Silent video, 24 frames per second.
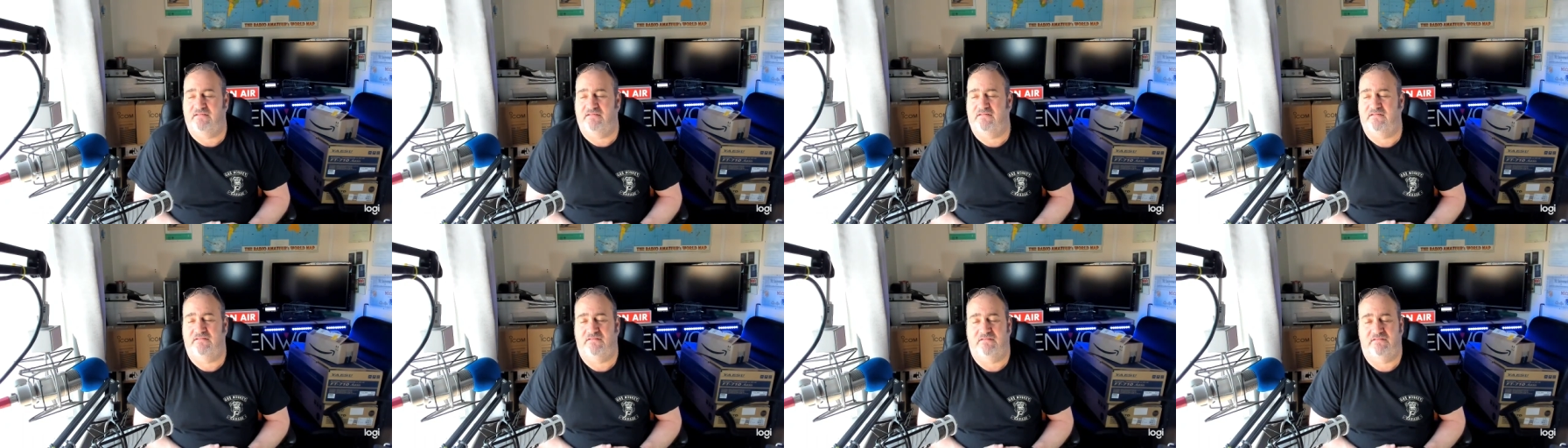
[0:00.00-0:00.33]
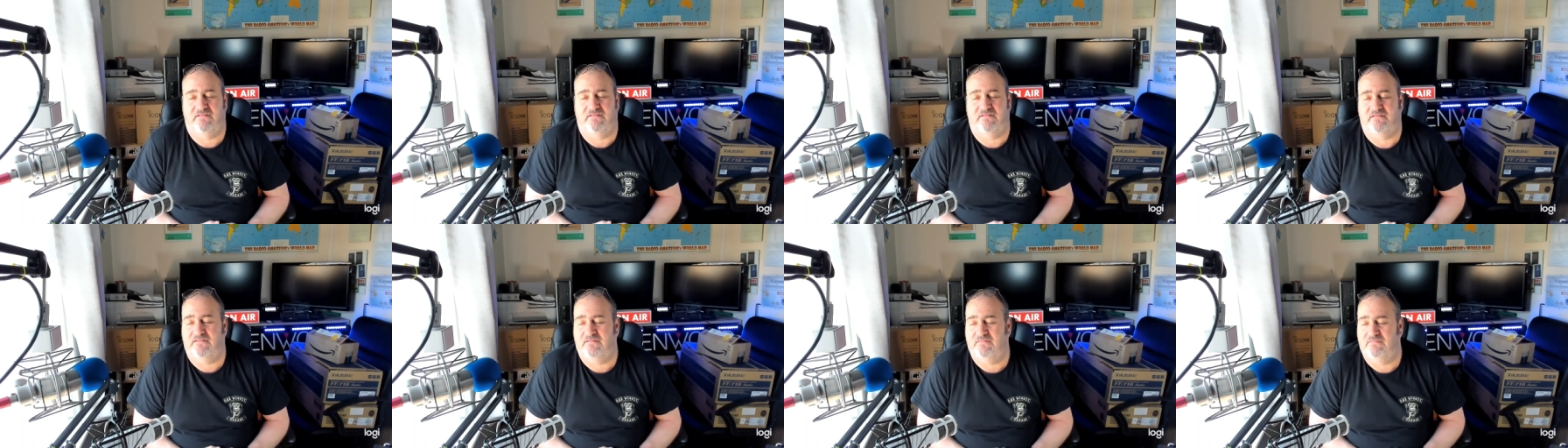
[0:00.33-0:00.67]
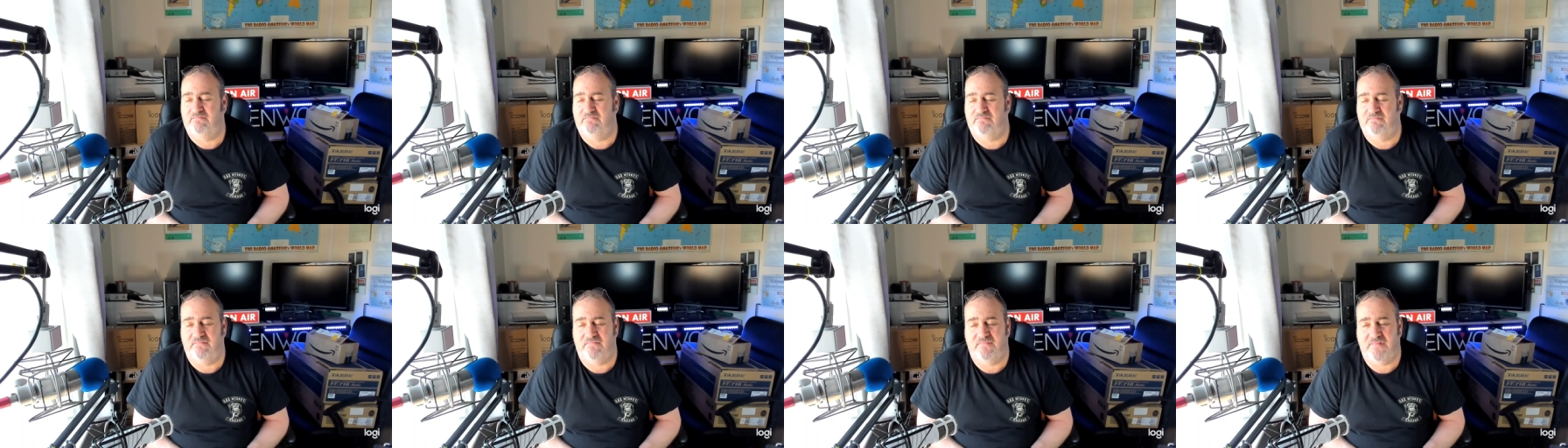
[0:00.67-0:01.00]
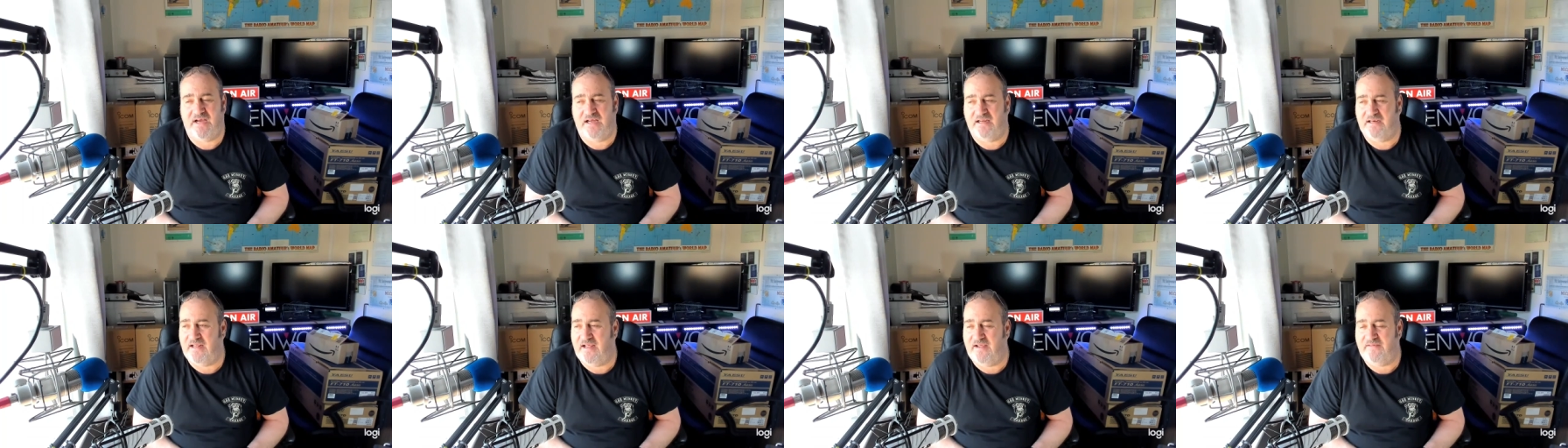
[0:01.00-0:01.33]
Oh,
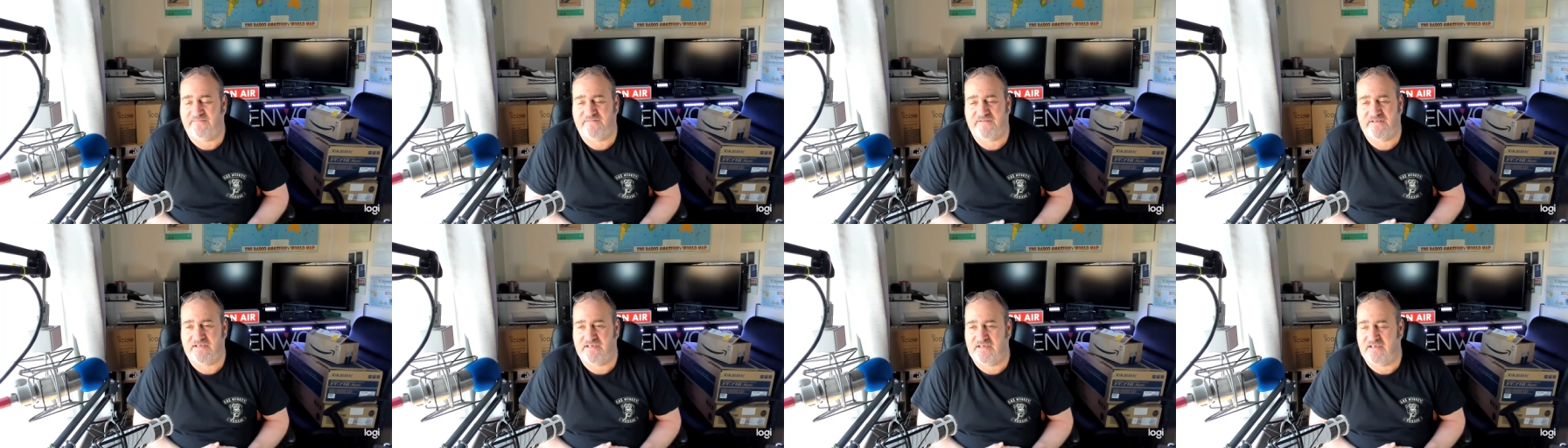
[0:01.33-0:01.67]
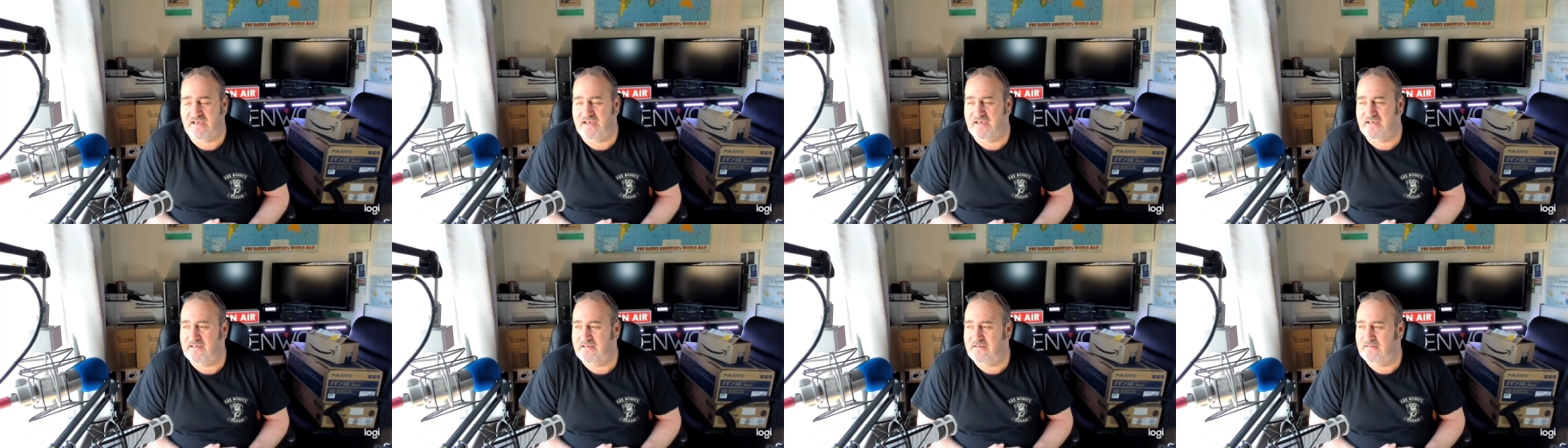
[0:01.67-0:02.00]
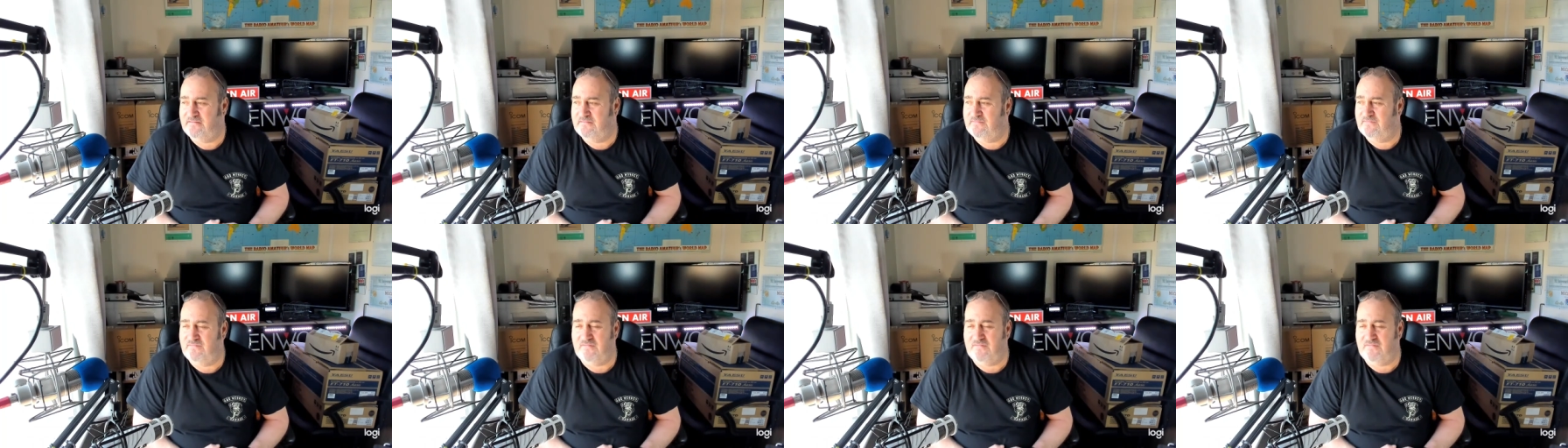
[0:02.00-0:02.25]
man, FT8.